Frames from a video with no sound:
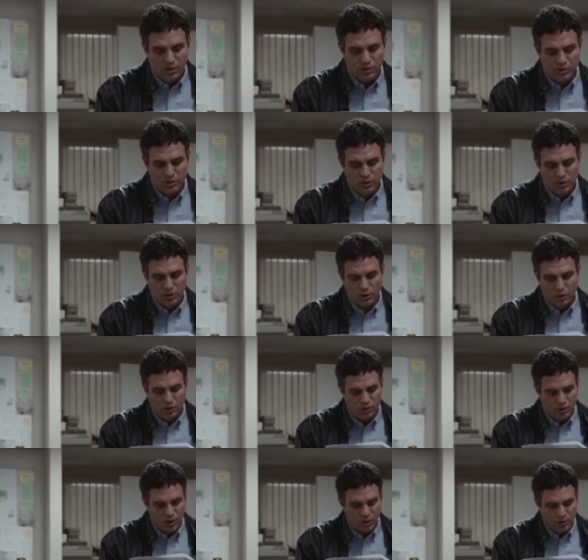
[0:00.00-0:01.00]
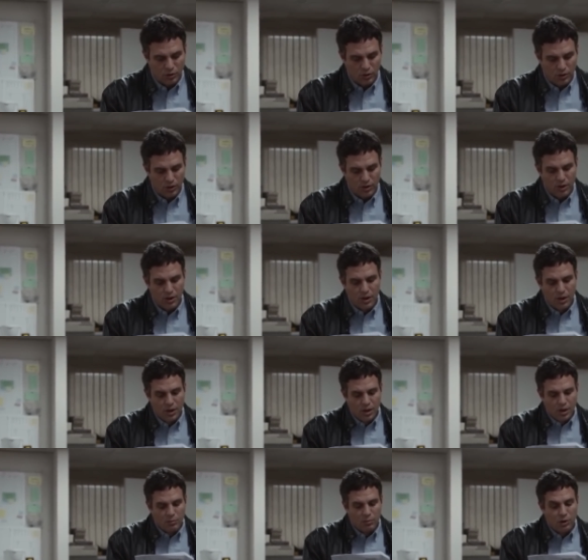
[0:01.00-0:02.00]
The journalist has been
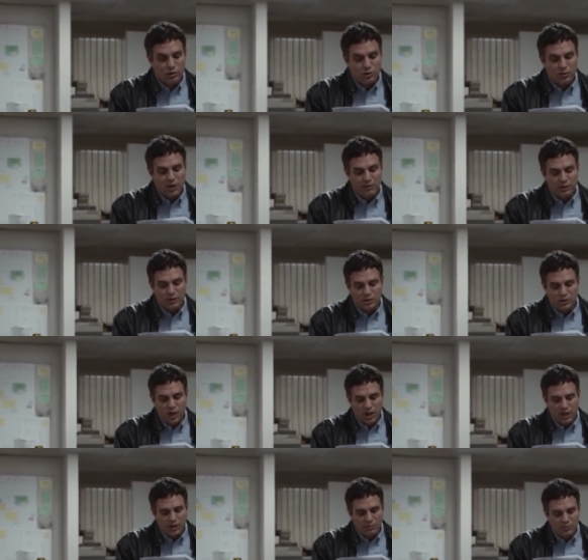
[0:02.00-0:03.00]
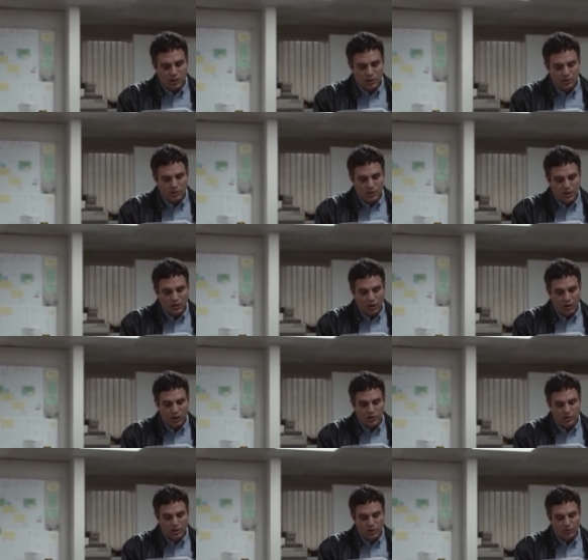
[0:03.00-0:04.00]
connecting dots for over two years on
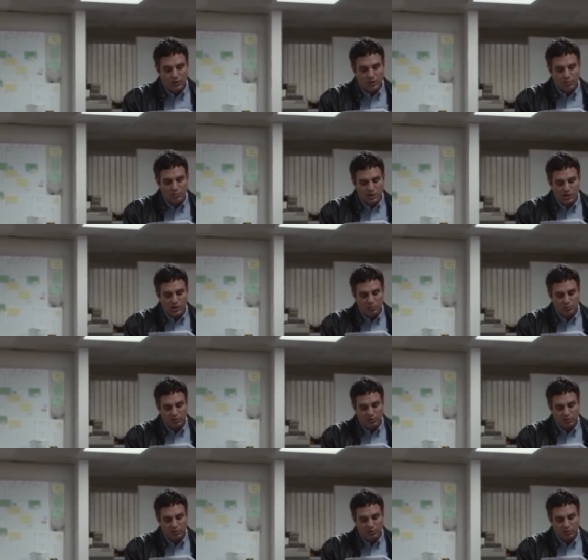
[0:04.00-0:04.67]
these killings and